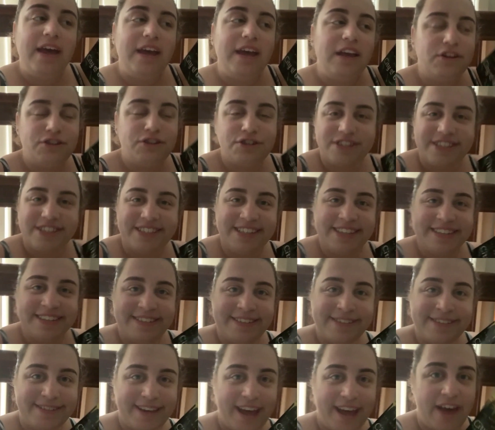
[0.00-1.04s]
interesting
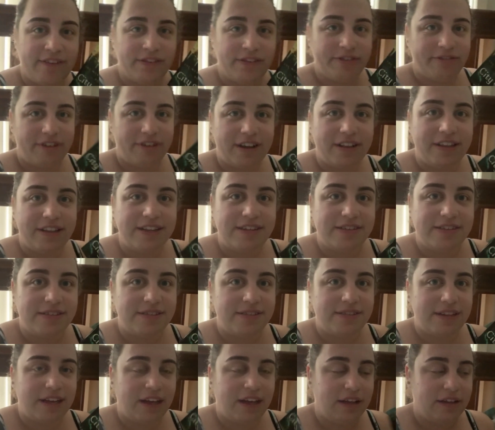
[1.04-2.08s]
since I haven't read
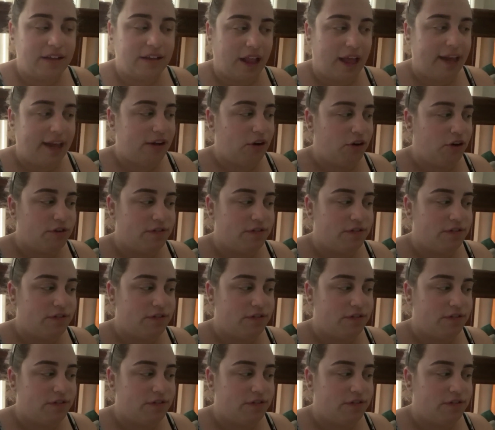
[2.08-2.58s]
this in like